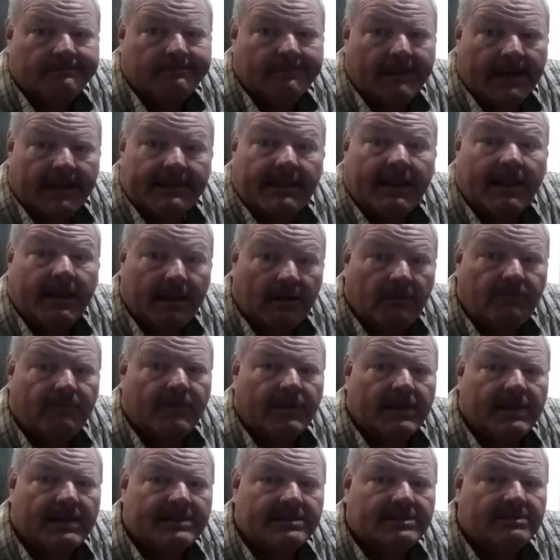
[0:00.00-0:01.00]
at the
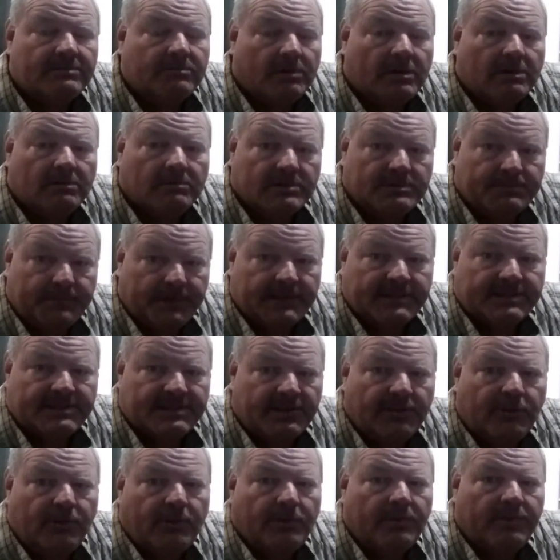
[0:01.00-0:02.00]
Hamfest where it was being
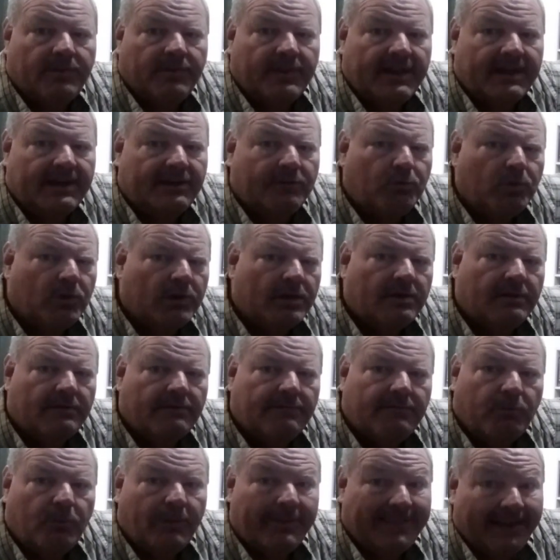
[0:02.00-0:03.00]
sold than it would
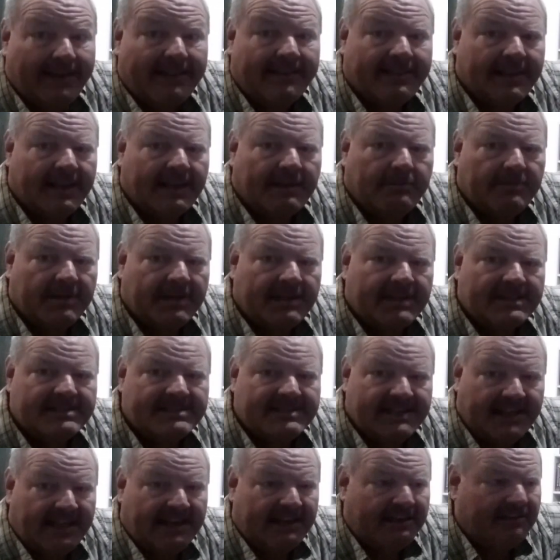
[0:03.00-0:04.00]
have without that, because
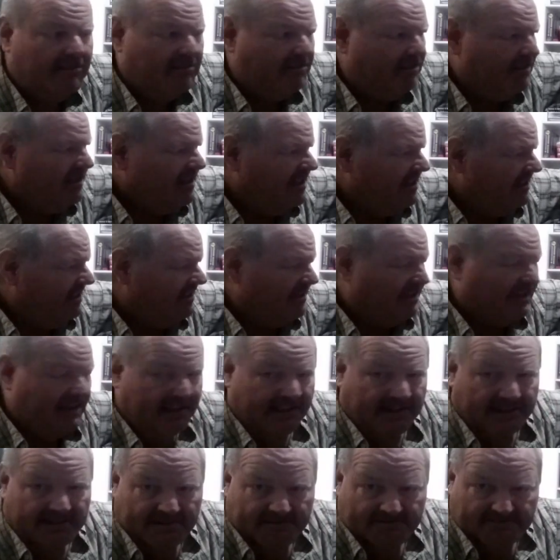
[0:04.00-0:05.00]
now
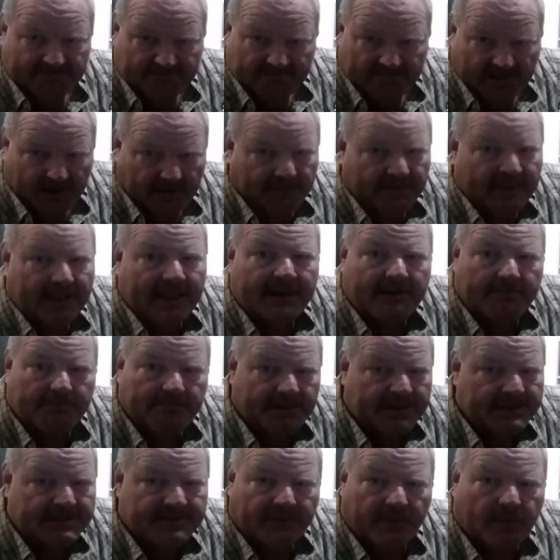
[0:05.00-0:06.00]
if they had a
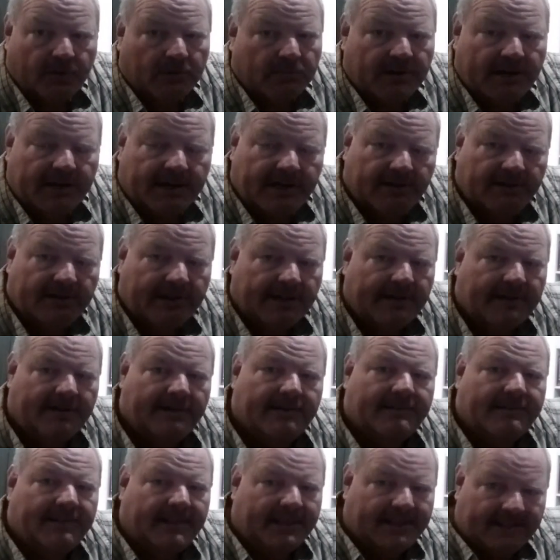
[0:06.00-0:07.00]
piece of old radio
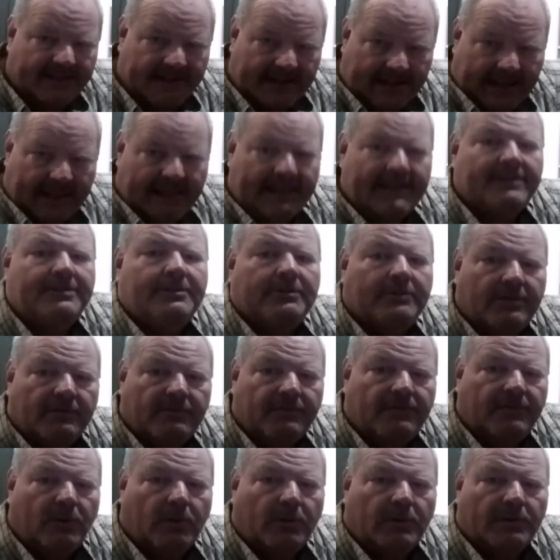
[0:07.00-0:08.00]
gear, they could hand you the
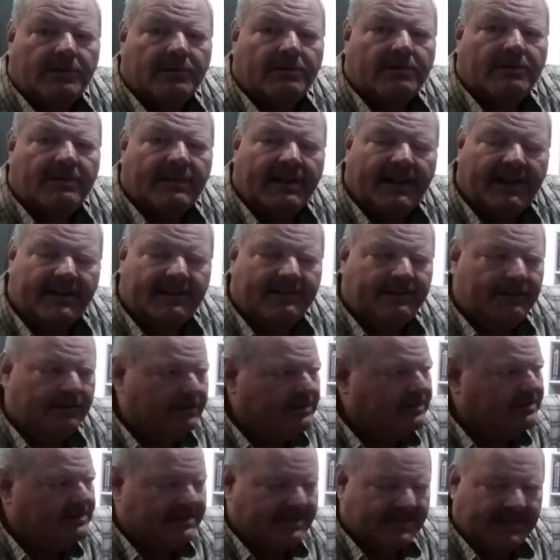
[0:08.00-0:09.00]
folder and you
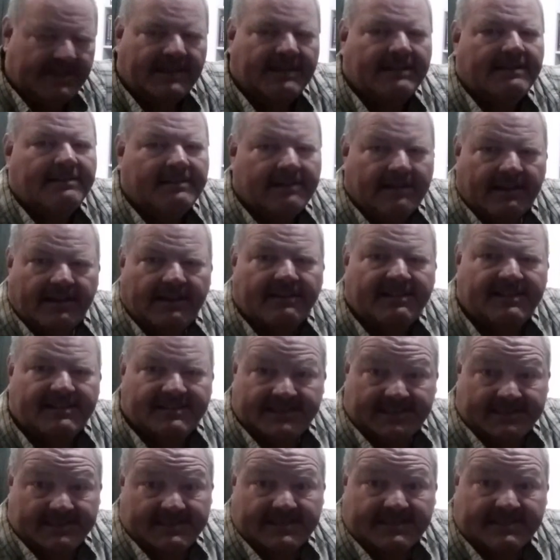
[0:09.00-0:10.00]
could see, okay,
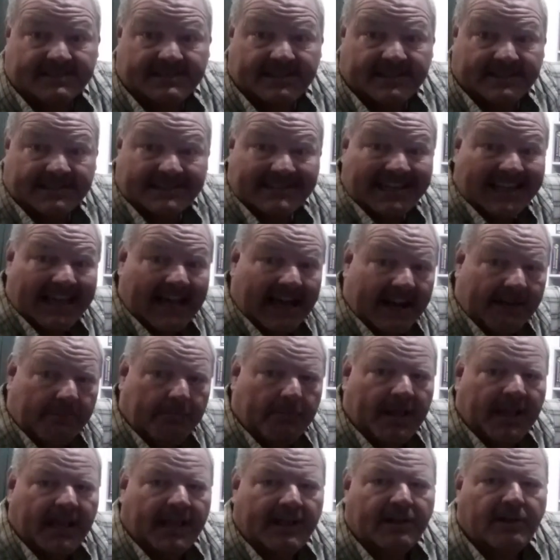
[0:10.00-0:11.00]
it's got a
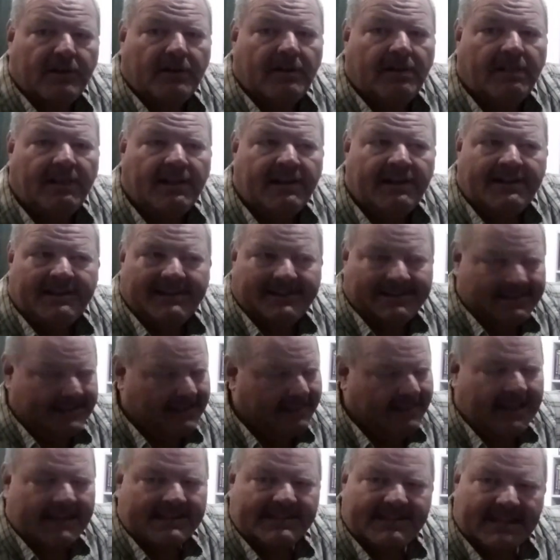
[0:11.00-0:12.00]
manual. The
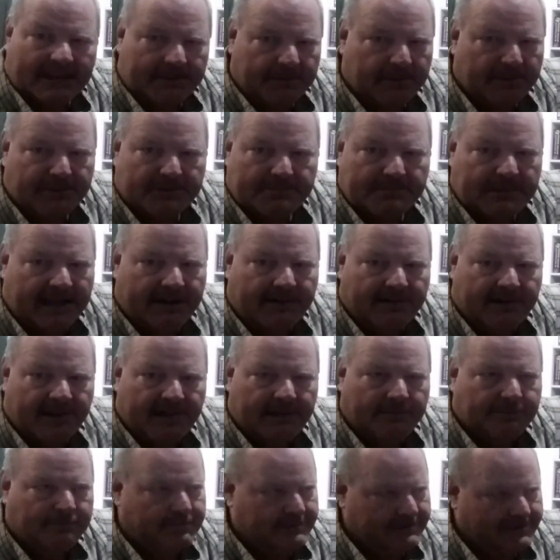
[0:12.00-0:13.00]
last time it was powered
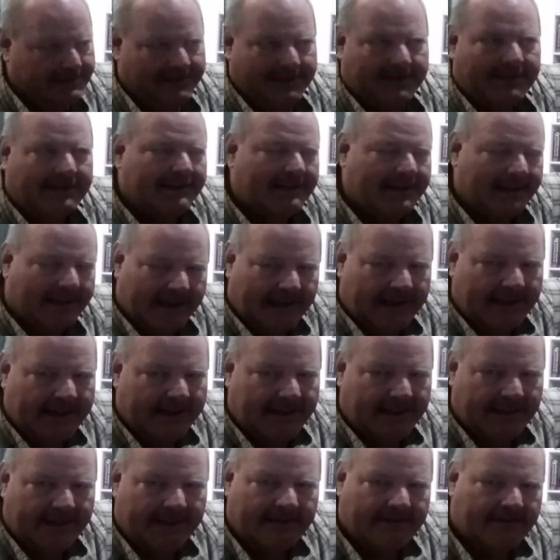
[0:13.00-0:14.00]
up was in
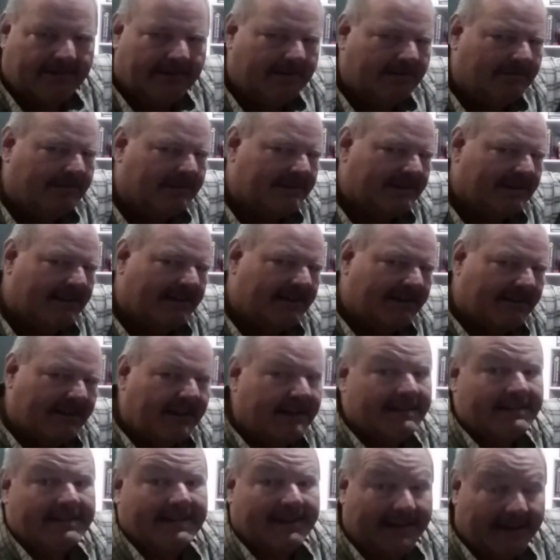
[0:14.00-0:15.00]
1980 or it was in
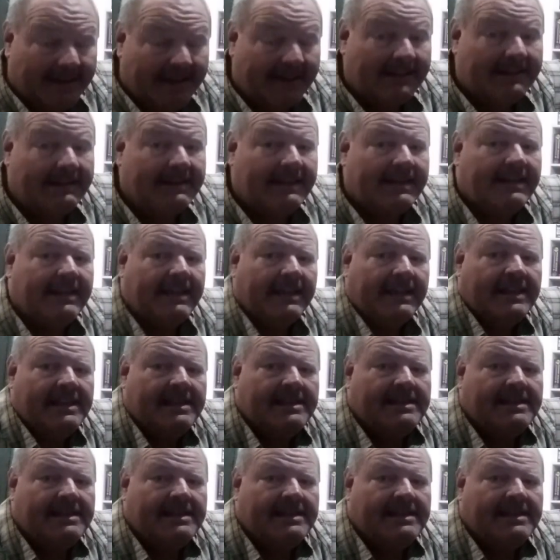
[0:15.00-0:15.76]
1990.